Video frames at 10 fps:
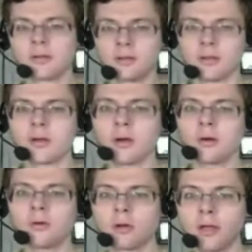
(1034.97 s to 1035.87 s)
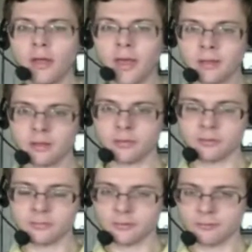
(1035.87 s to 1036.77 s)
You go and you
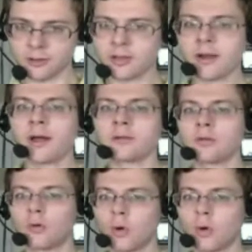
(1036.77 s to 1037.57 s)
figure out